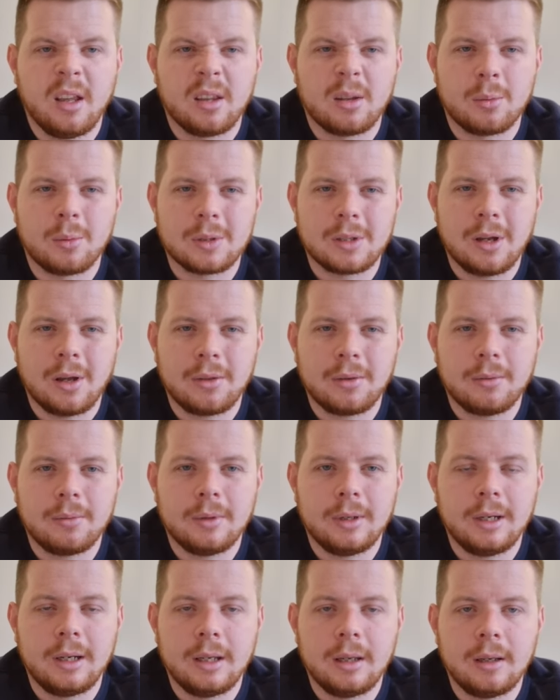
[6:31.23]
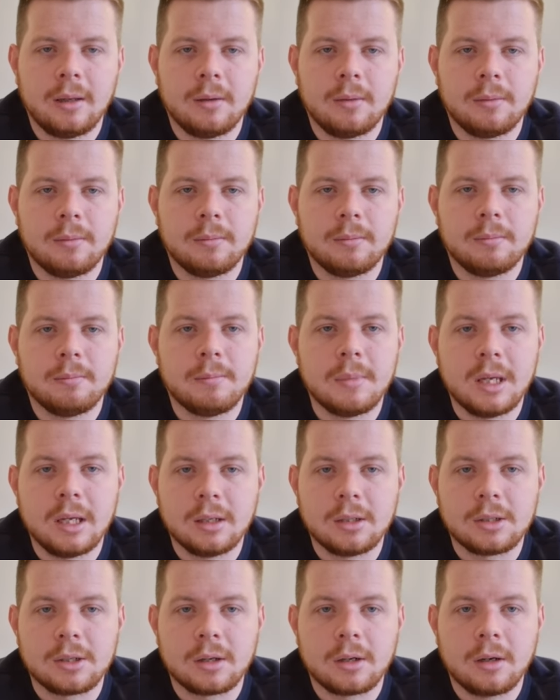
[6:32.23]
There was nothing really
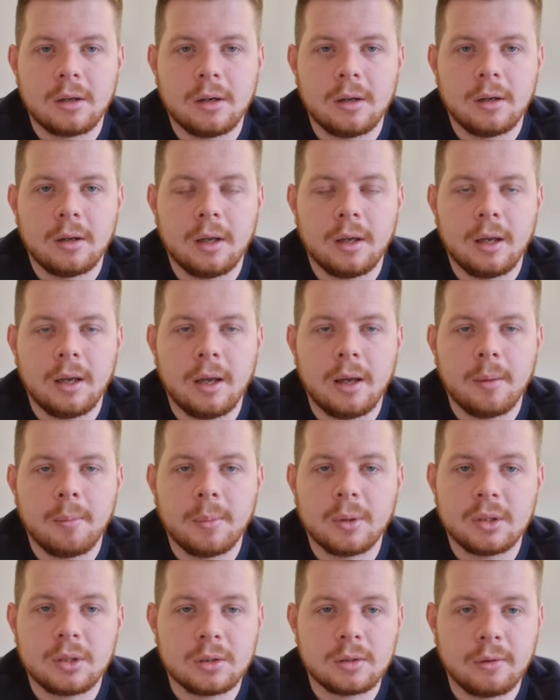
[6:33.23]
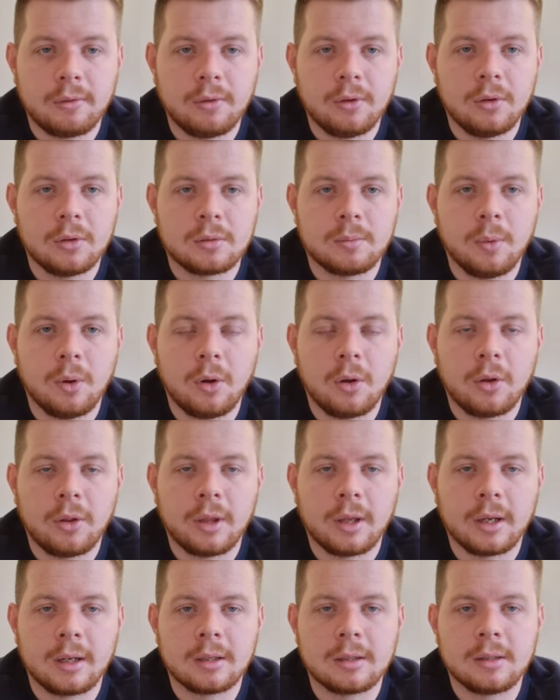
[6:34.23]
major, uh, but just a few small
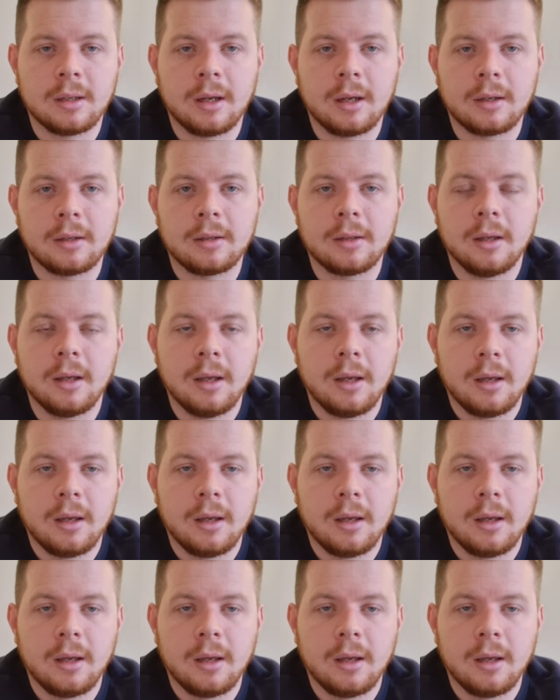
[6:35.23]
things that